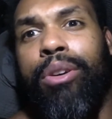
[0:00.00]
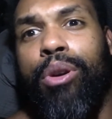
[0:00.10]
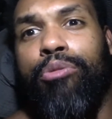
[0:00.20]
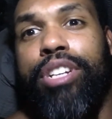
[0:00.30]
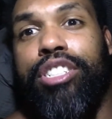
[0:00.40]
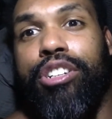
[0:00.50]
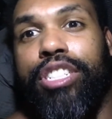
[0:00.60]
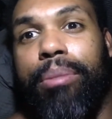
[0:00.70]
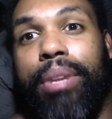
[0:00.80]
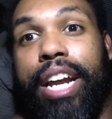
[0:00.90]
go and research
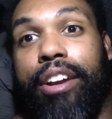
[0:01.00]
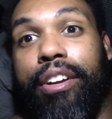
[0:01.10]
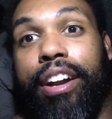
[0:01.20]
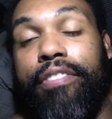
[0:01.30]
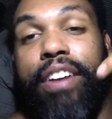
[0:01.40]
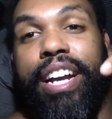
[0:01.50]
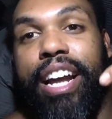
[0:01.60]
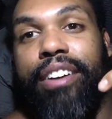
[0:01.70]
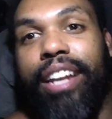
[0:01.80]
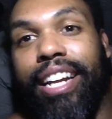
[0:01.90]
them later and I find
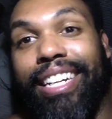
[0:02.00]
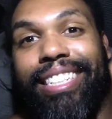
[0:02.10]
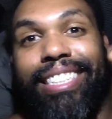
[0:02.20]
out like,